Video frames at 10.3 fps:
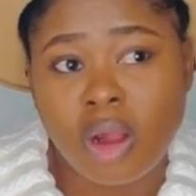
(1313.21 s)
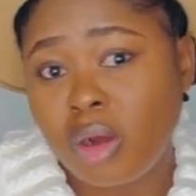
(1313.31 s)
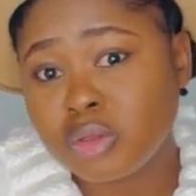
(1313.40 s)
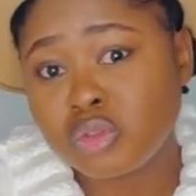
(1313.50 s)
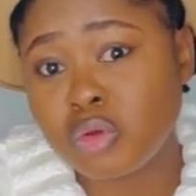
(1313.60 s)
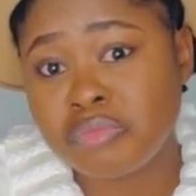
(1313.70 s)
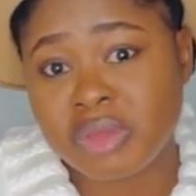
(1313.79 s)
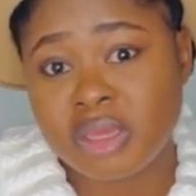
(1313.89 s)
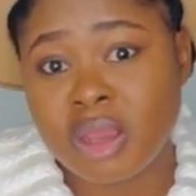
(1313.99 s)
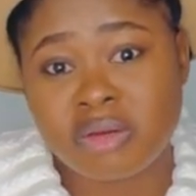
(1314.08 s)
also
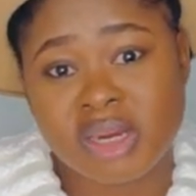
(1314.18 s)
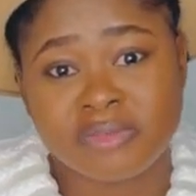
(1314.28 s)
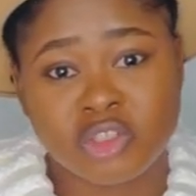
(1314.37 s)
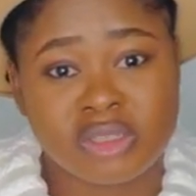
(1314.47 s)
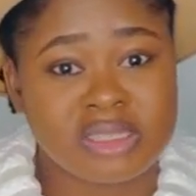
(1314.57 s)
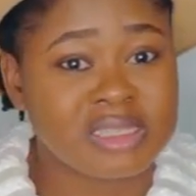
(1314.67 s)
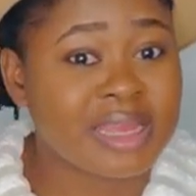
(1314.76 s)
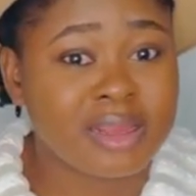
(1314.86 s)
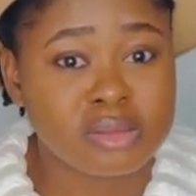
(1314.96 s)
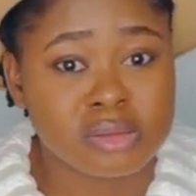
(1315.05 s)
me, I would have just
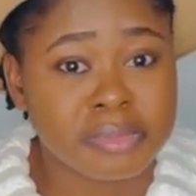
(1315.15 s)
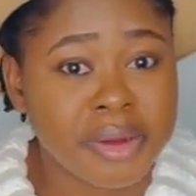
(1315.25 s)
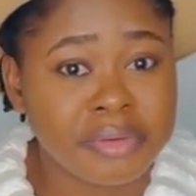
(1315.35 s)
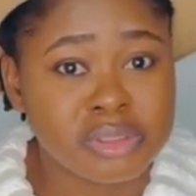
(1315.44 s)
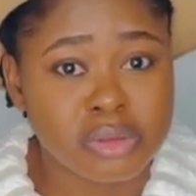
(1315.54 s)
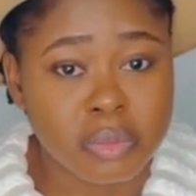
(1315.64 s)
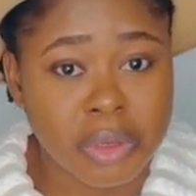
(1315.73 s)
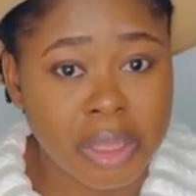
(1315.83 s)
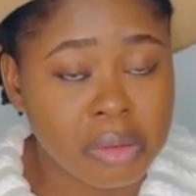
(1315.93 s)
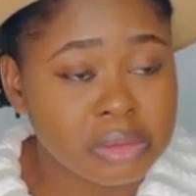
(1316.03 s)
decided to marry
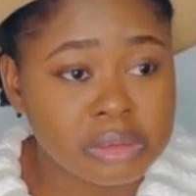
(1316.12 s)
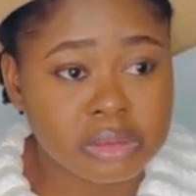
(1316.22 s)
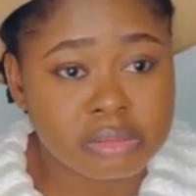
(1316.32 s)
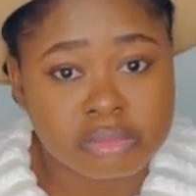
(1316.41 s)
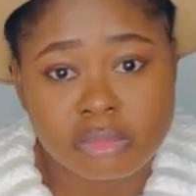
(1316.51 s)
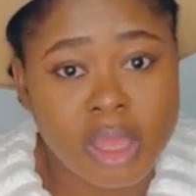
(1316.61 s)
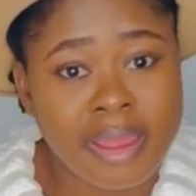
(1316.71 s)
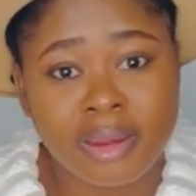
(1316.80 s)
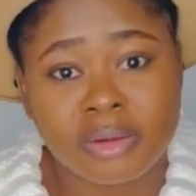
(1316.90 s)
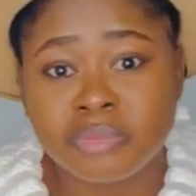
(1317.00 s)
someone else
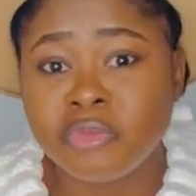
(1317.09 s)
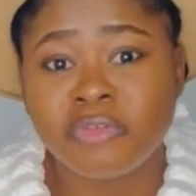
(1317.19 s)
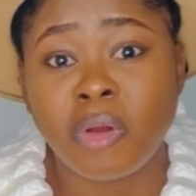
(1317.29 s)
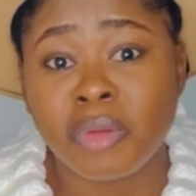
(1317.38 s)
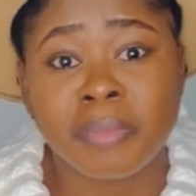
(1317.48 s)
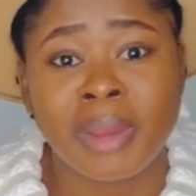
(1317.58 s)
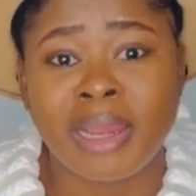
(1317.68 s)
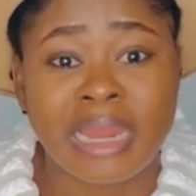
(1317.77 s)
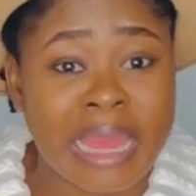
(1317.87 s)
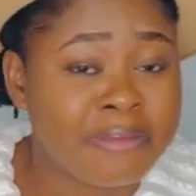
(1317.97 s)
and move on with my
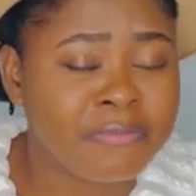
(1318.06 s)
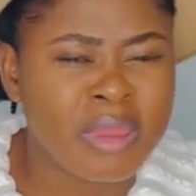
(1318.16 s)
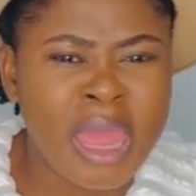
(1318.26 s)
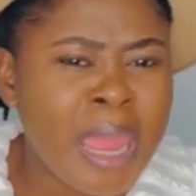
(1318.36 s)
life.